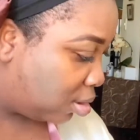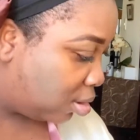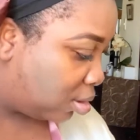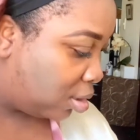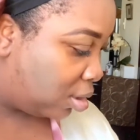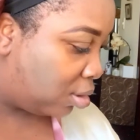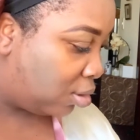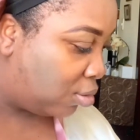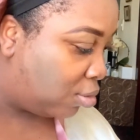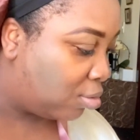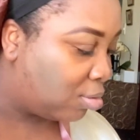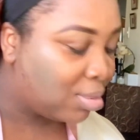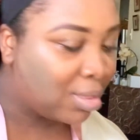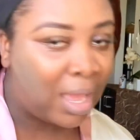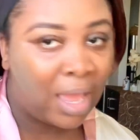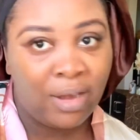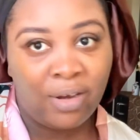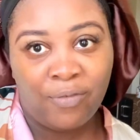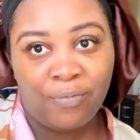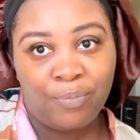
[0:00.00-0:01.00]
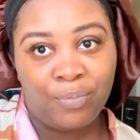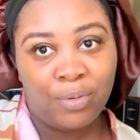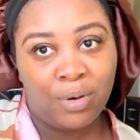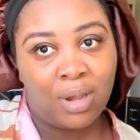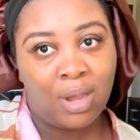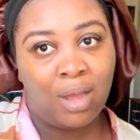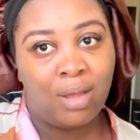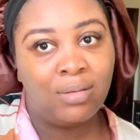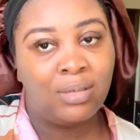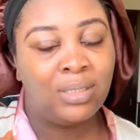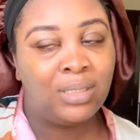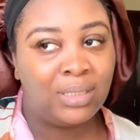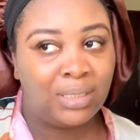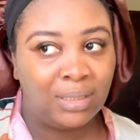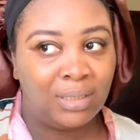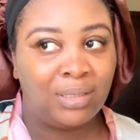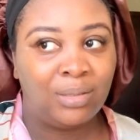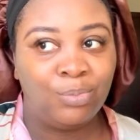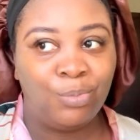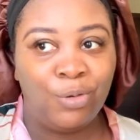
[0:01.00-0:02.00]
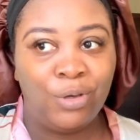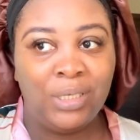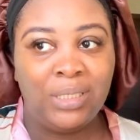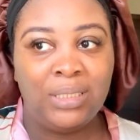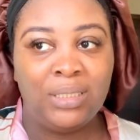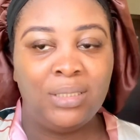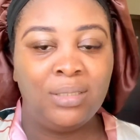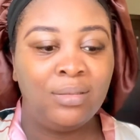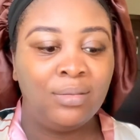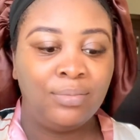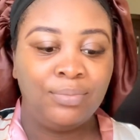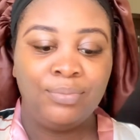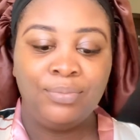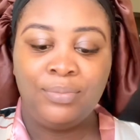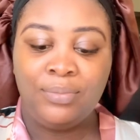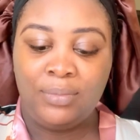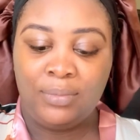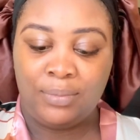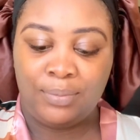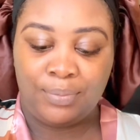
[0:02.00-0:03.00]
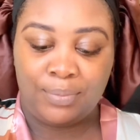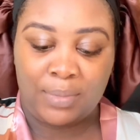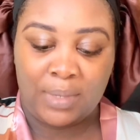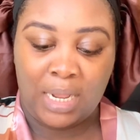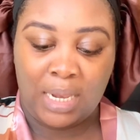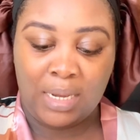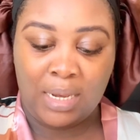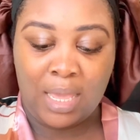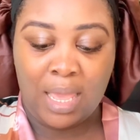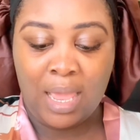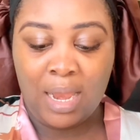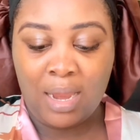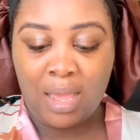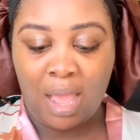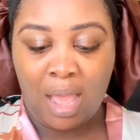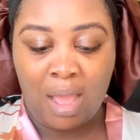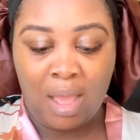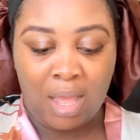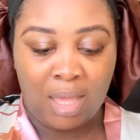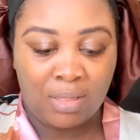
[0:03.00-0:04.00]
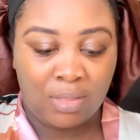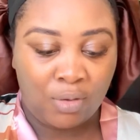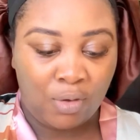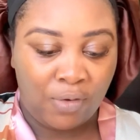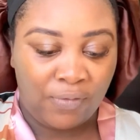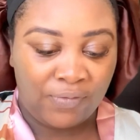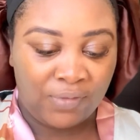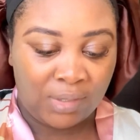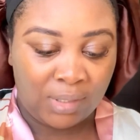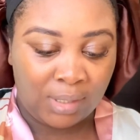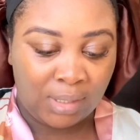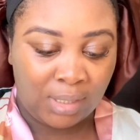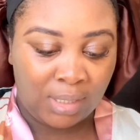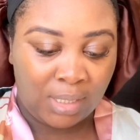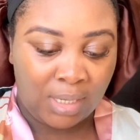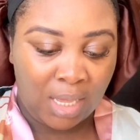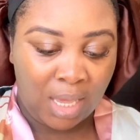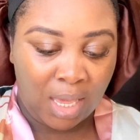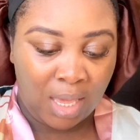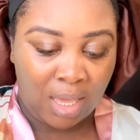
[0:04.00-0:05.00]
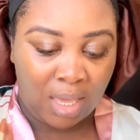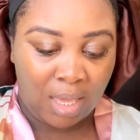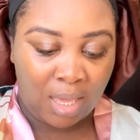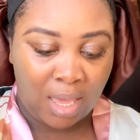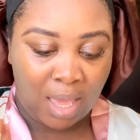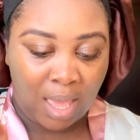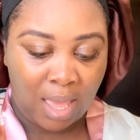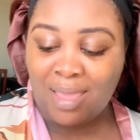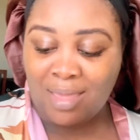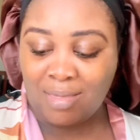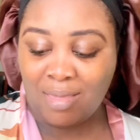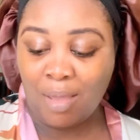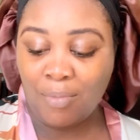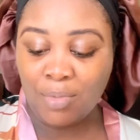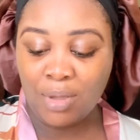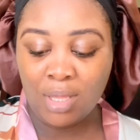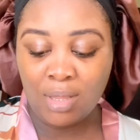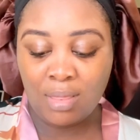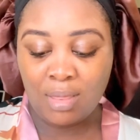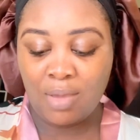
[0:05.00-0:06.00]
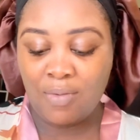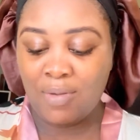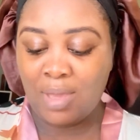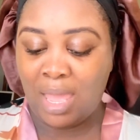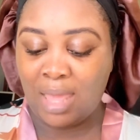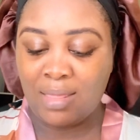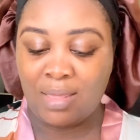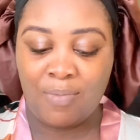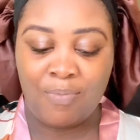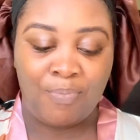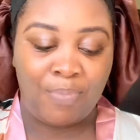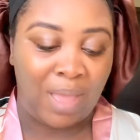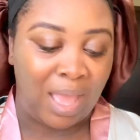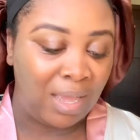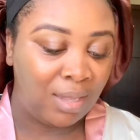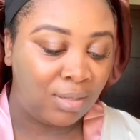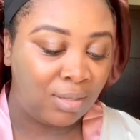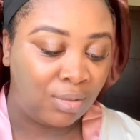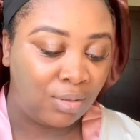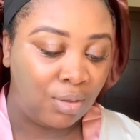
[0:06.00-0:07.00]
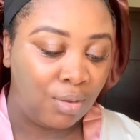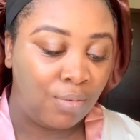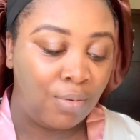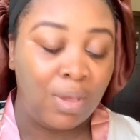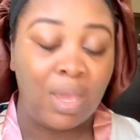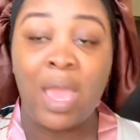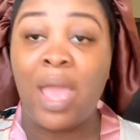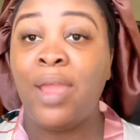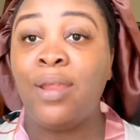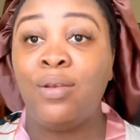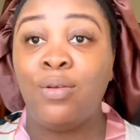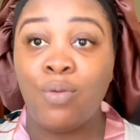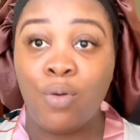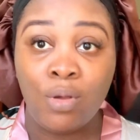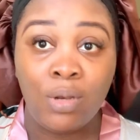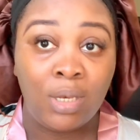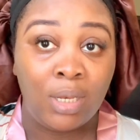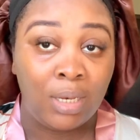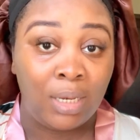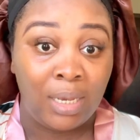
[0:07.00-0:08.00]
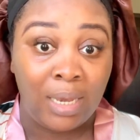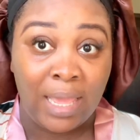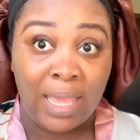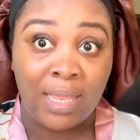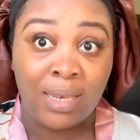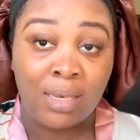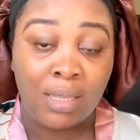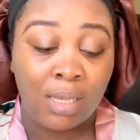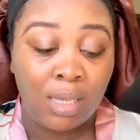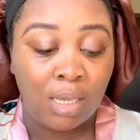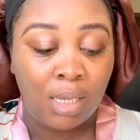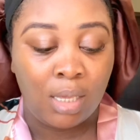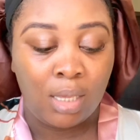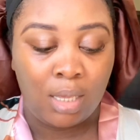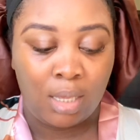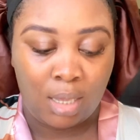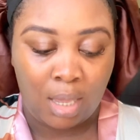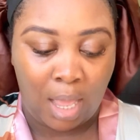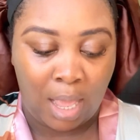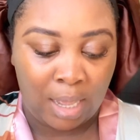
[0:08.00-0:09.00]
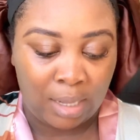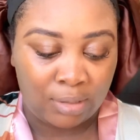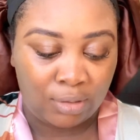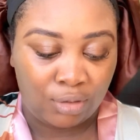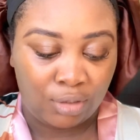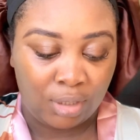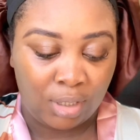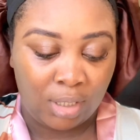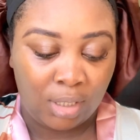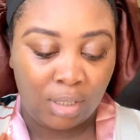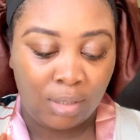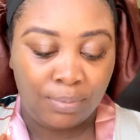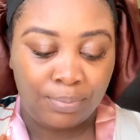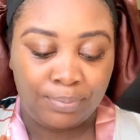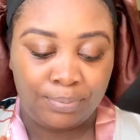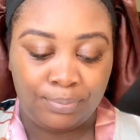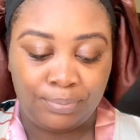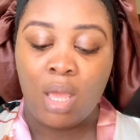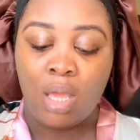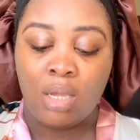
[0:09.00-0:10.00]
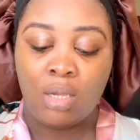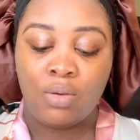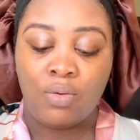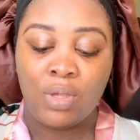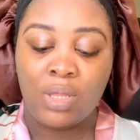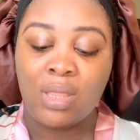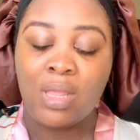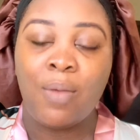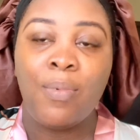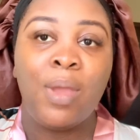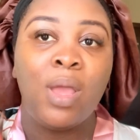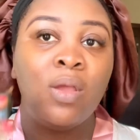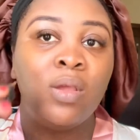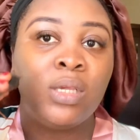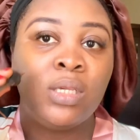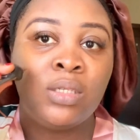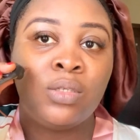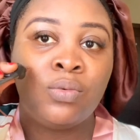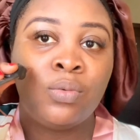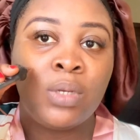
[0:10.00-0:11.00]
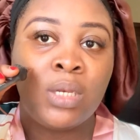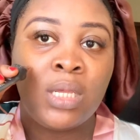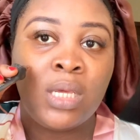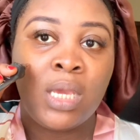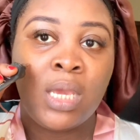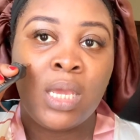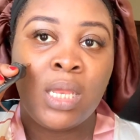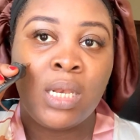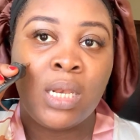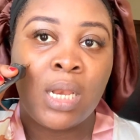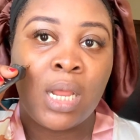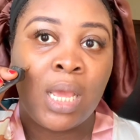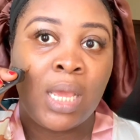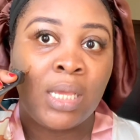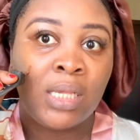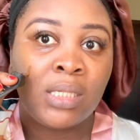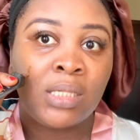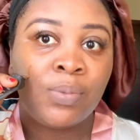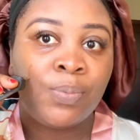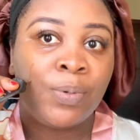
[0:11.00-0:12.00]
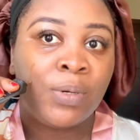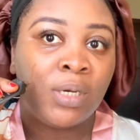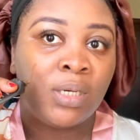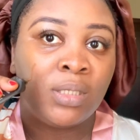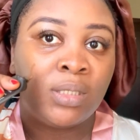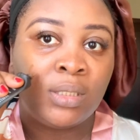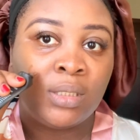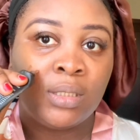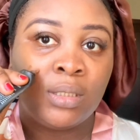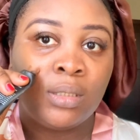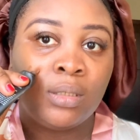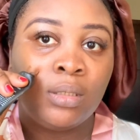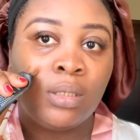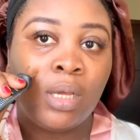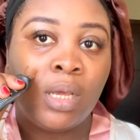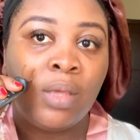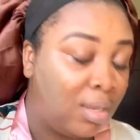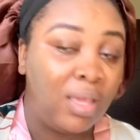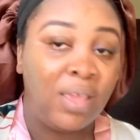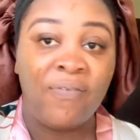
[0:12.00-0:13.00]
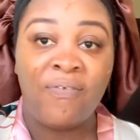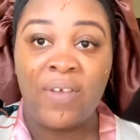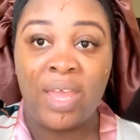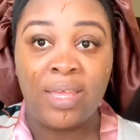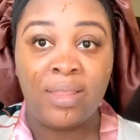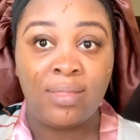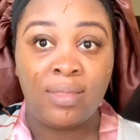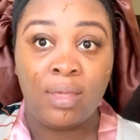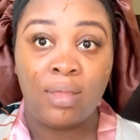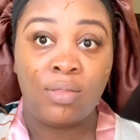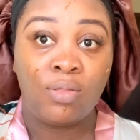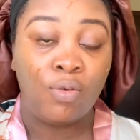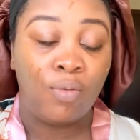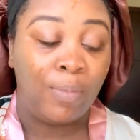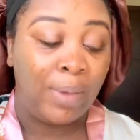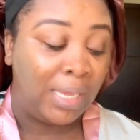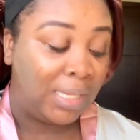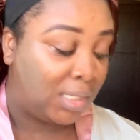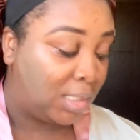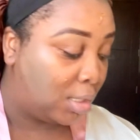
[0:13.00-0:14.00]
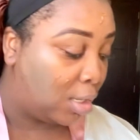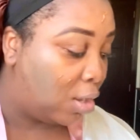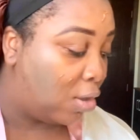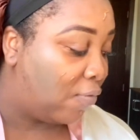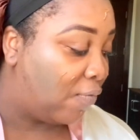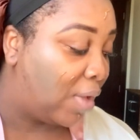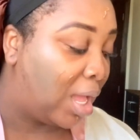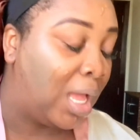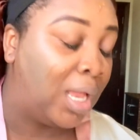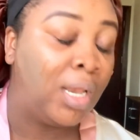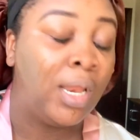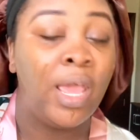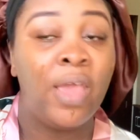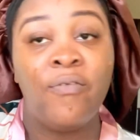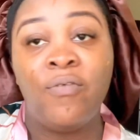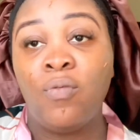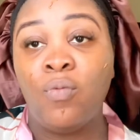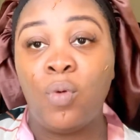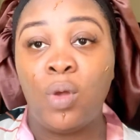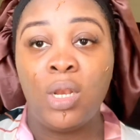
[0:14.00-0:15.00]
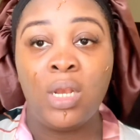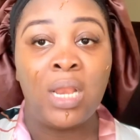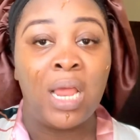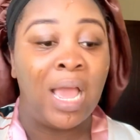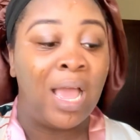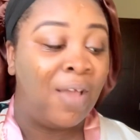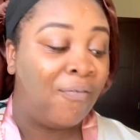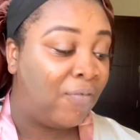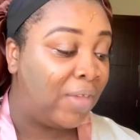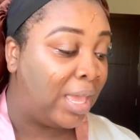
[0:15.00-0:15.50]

The news kind of broke out this morning in the early hours of today. So I'm going to give you guys a backstory. I know the lady actually Christabel is really a nice person and if I say so myself and everyone that have